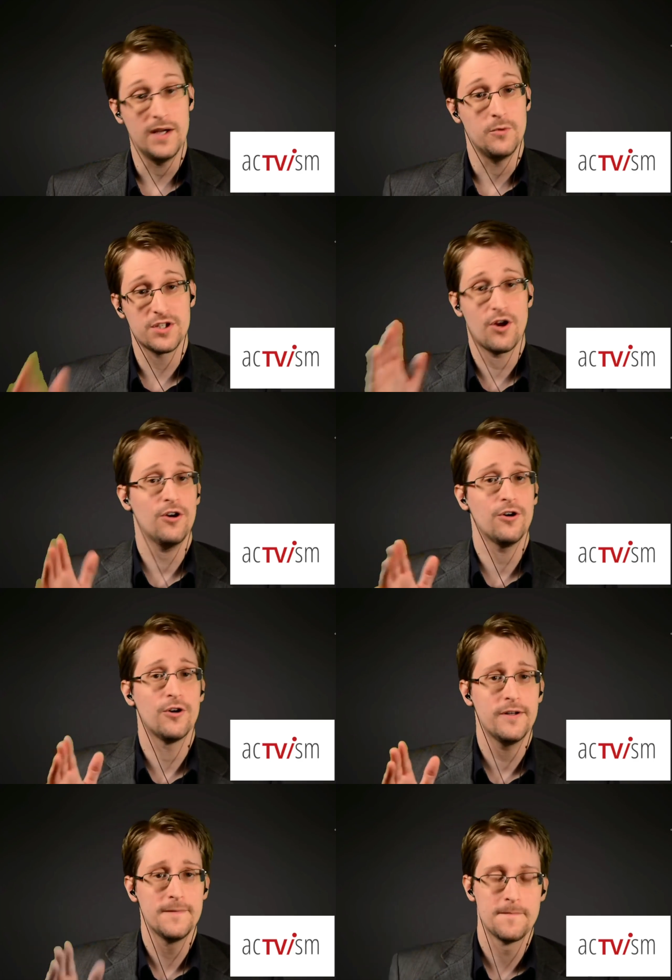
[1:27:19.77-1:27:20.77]
When it was
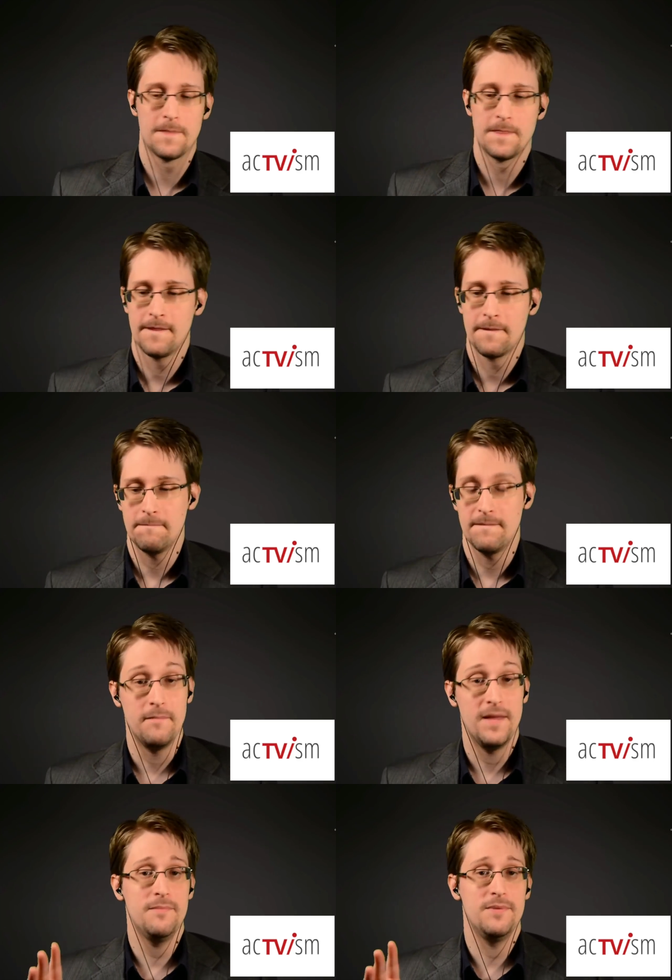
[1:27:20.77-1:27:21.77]
heard
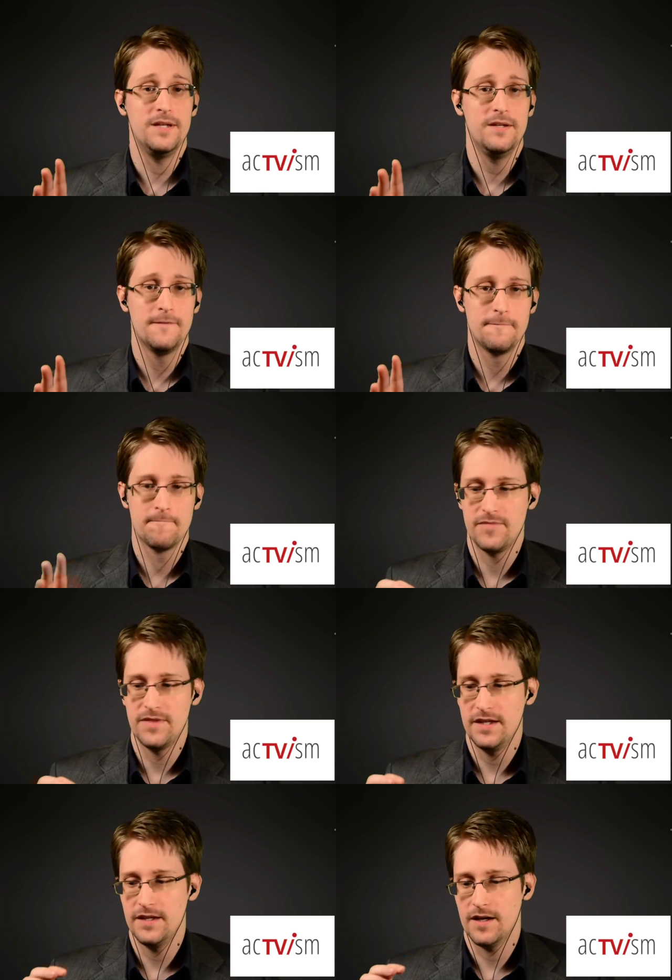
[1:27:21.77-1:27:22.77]
that maybe
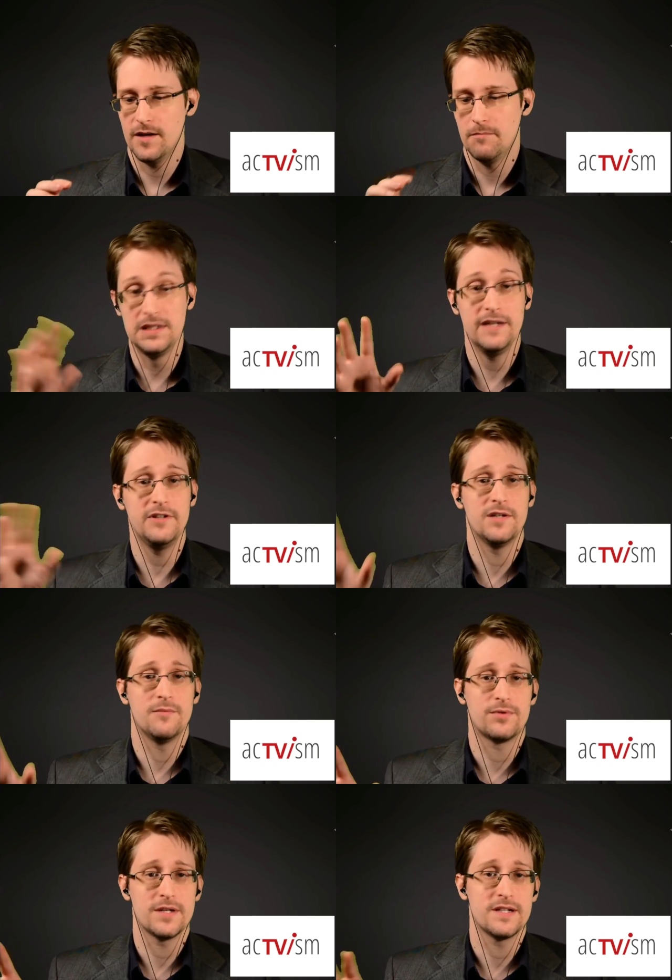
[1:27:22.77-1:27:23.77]
the uh,
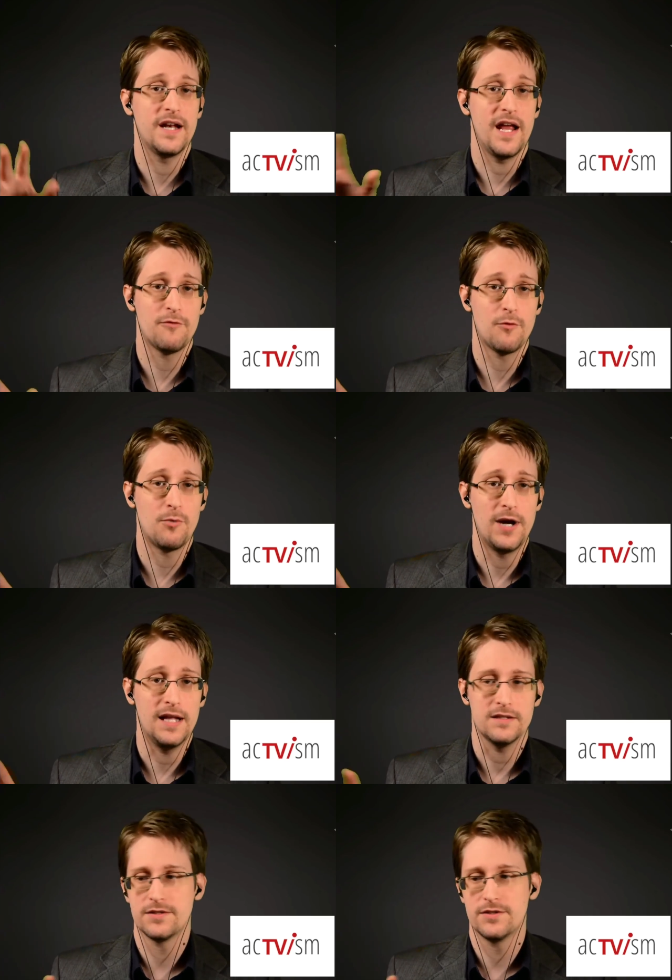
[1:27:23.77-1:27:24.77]
Bolivian president, Evo
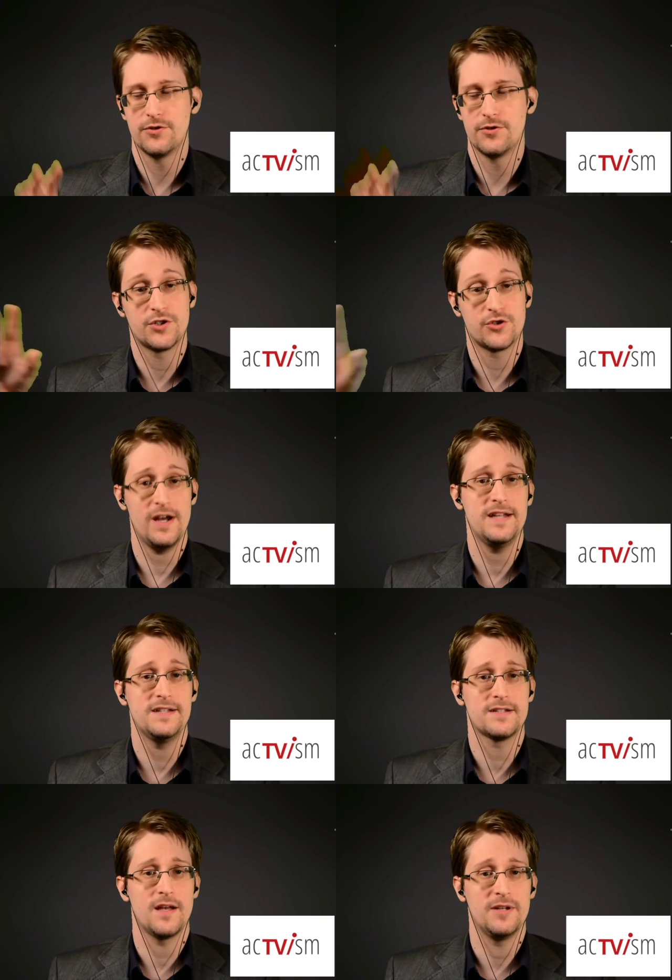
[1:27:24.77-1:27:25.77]
Morales, during a
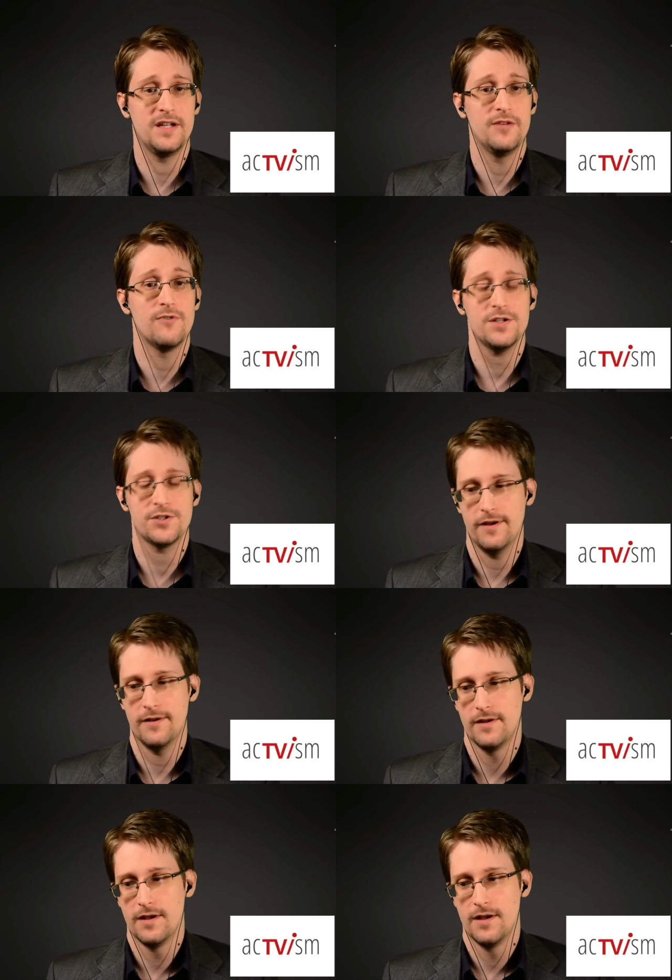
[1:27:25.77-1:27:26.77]
trade summit in
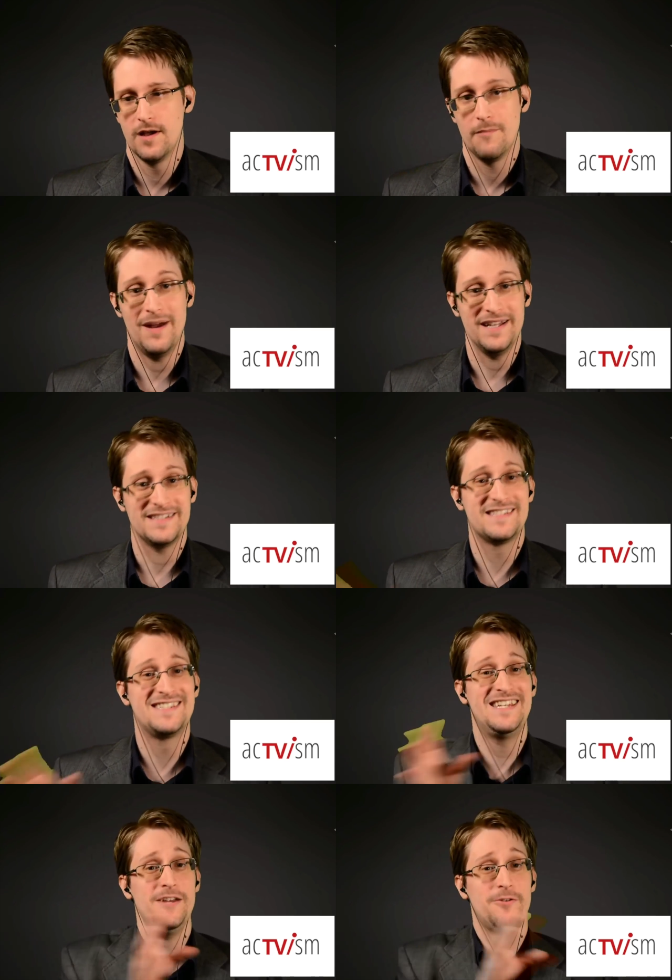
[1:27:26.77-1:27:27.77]
Russia,
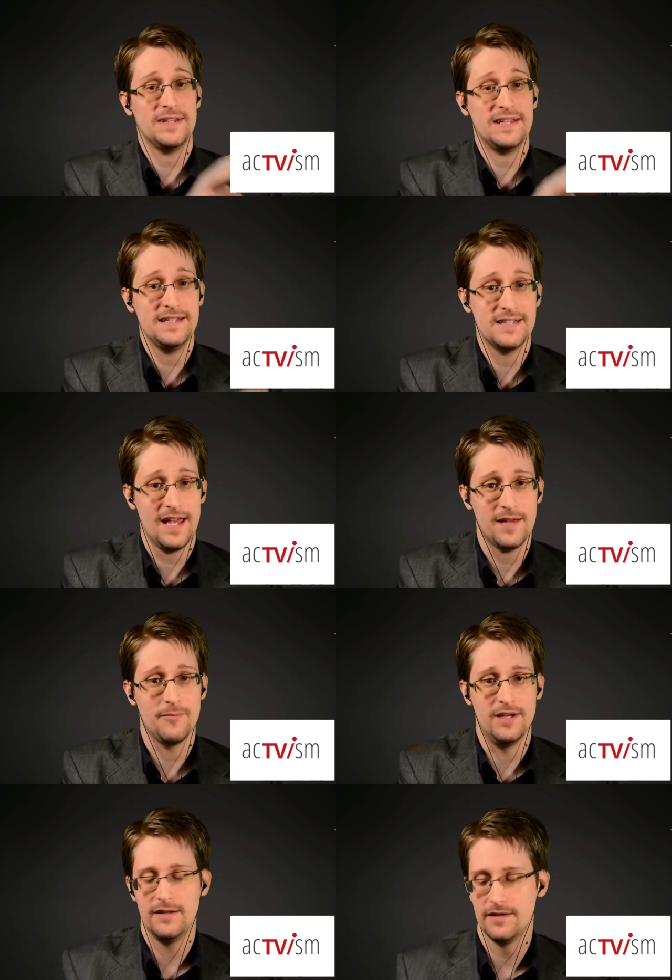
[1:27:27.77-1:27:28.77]
might secretly
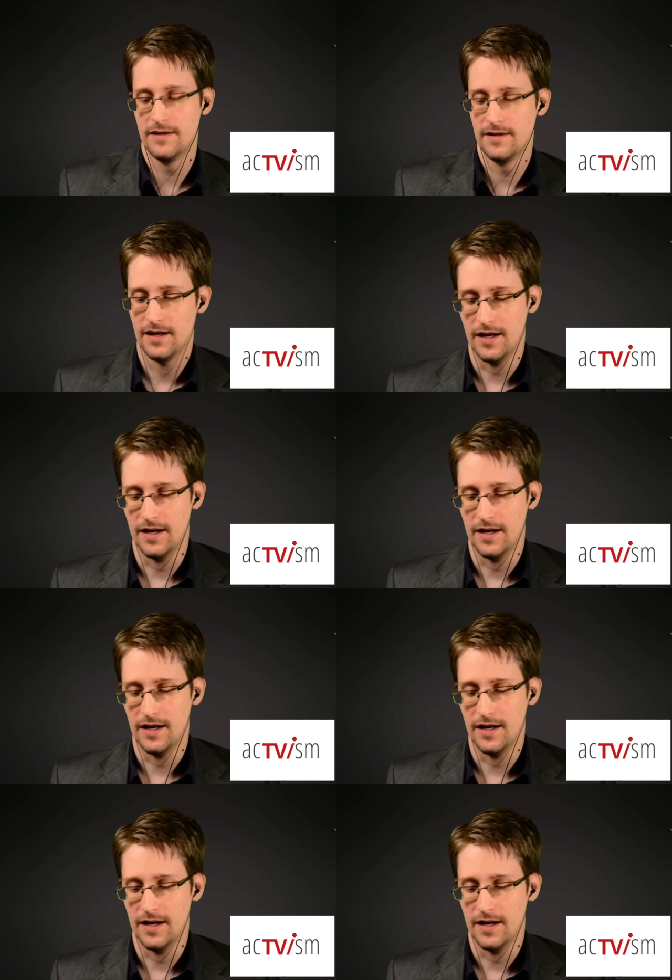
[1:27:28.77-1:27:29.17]
take me